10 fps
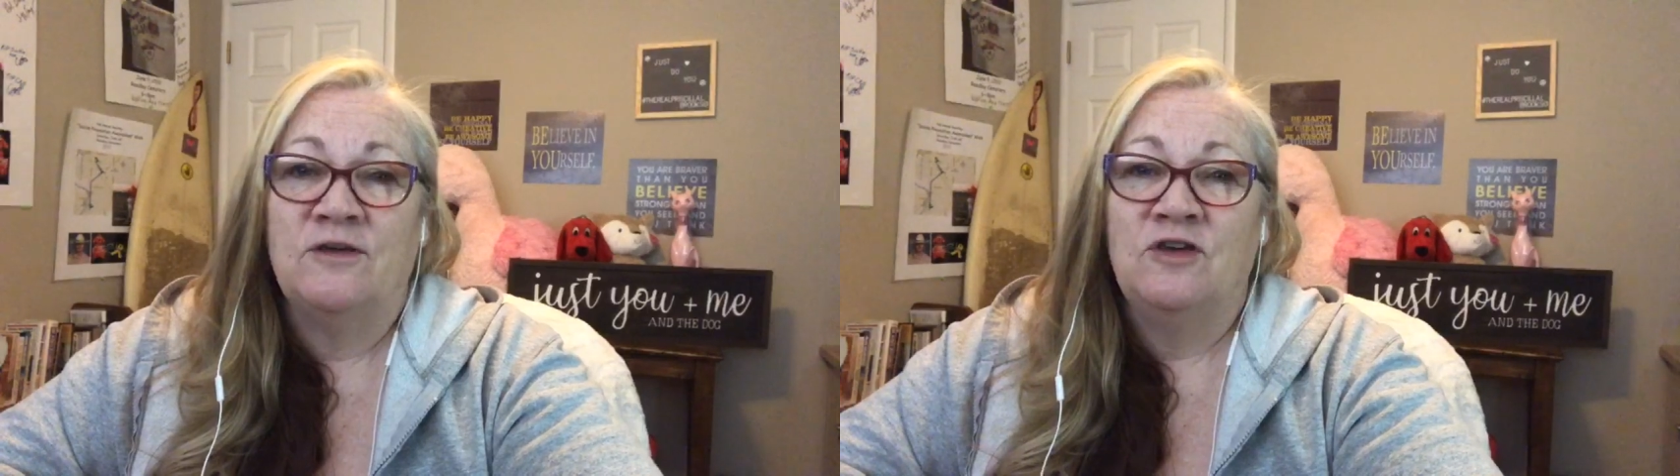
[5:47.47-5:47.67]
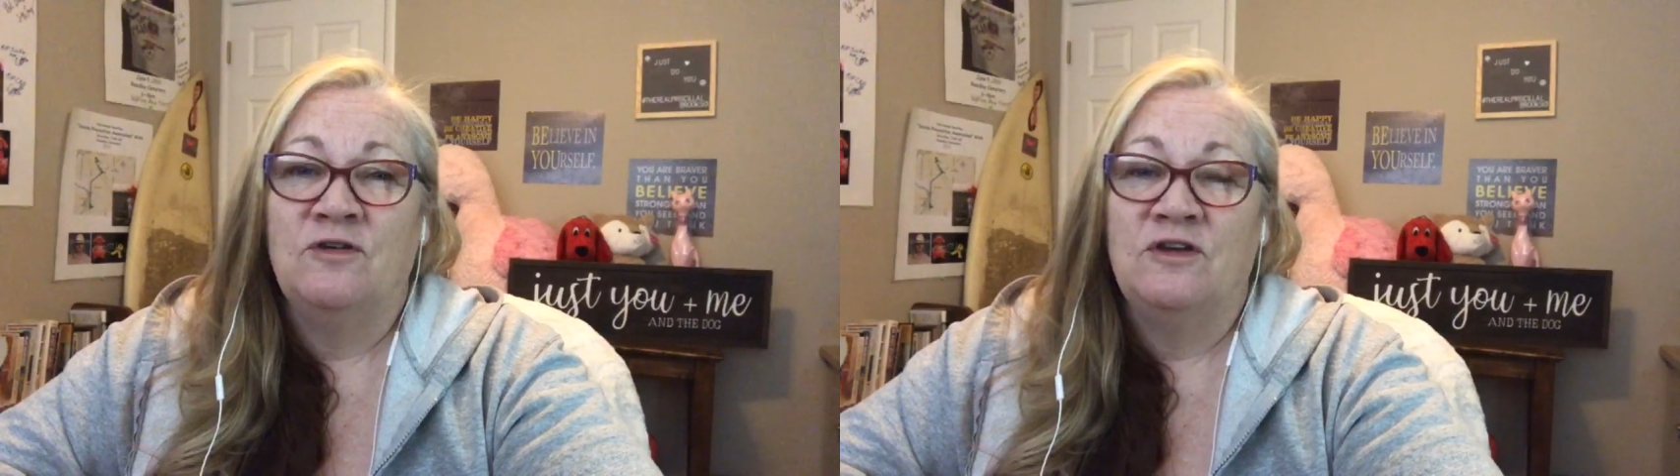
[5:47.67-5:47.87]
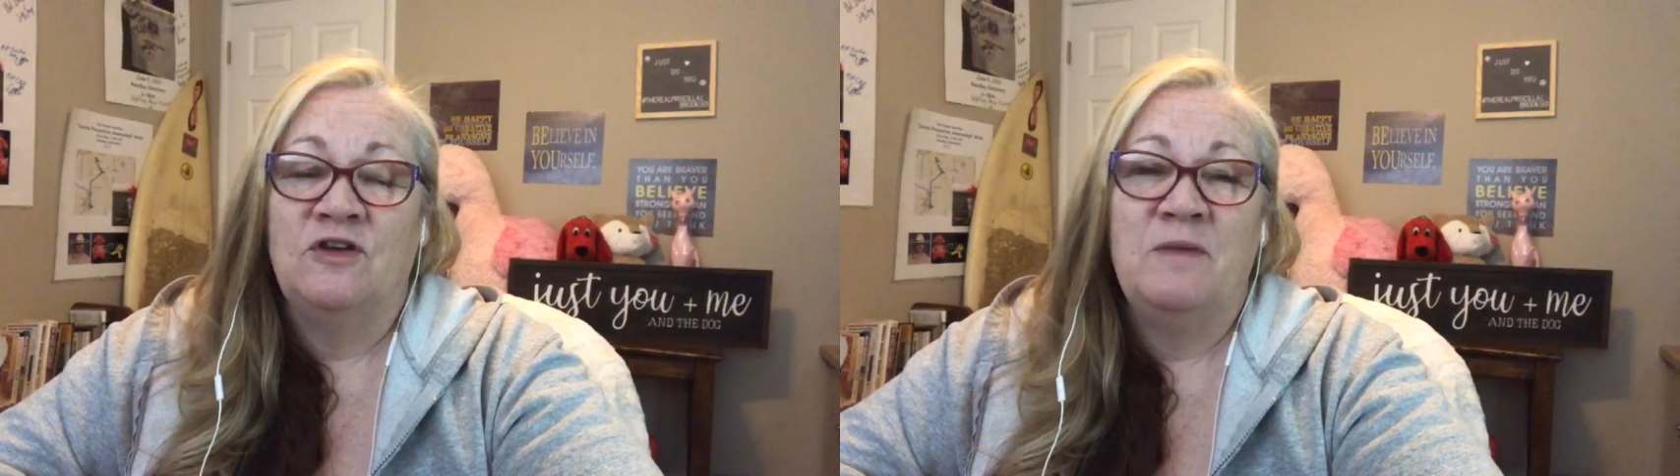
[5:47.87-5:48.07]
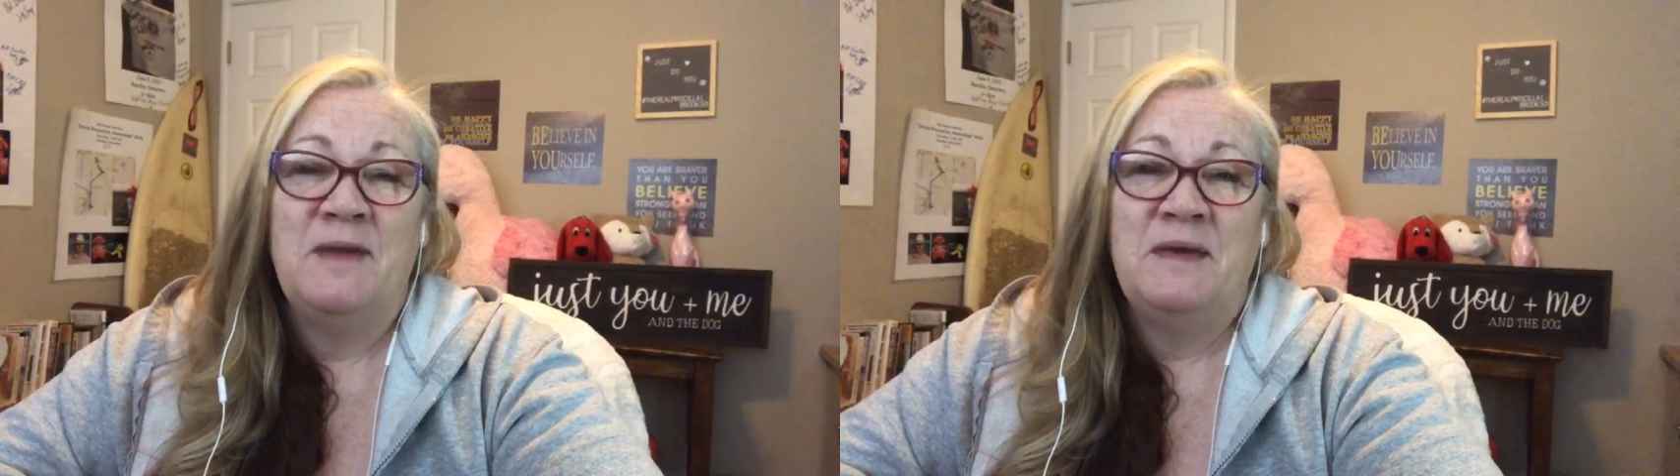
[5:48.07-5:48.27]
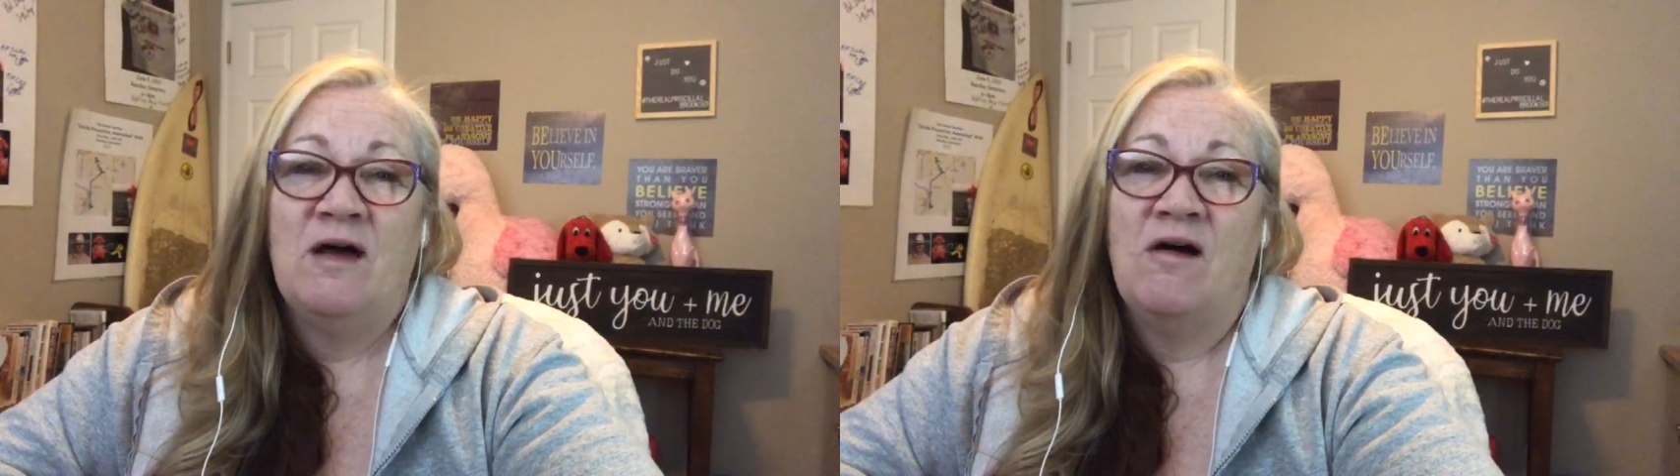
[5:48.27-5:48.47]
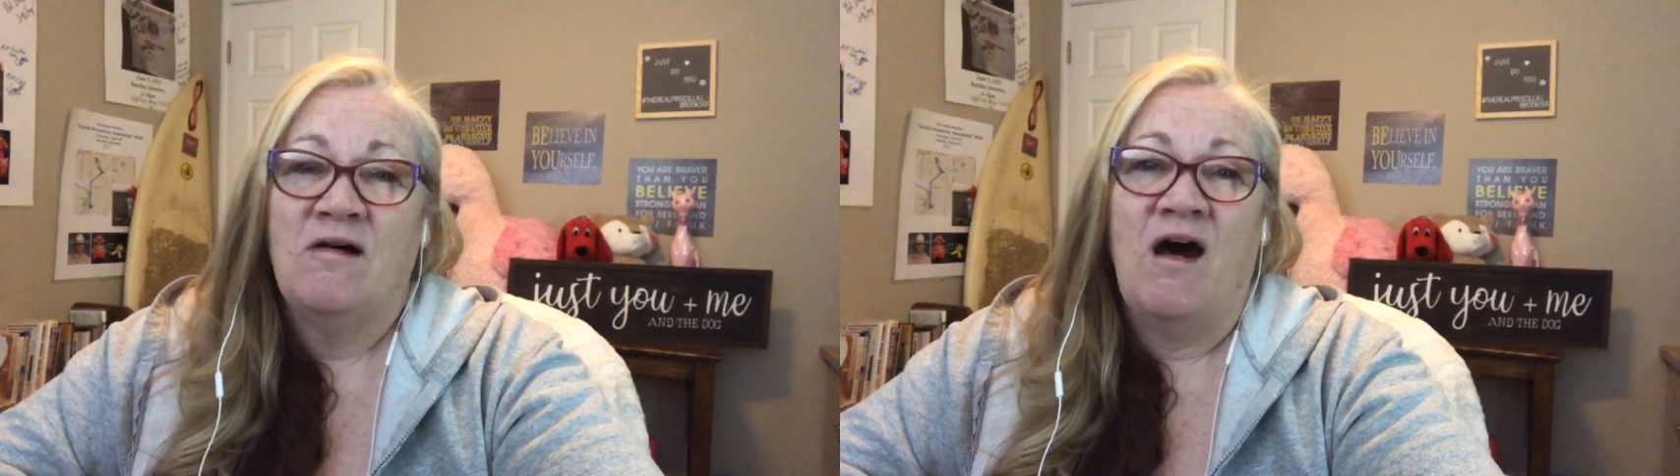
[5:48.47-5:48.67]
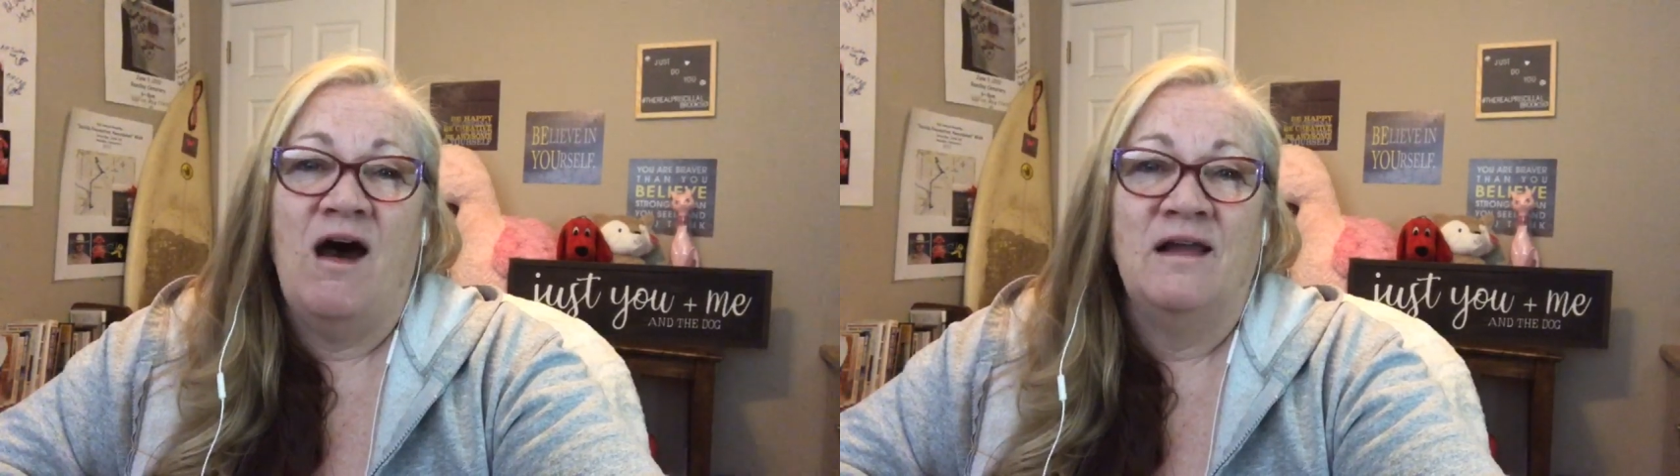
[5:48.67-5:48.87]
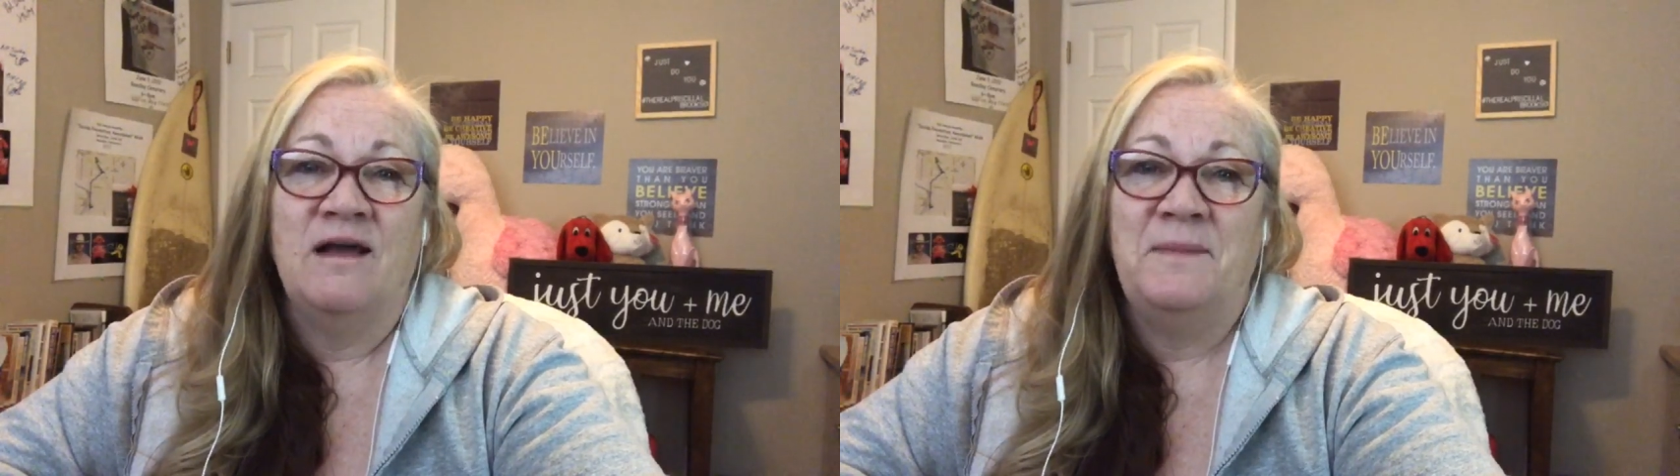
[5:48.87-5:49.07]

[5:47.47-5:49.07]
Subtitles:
you may be all caught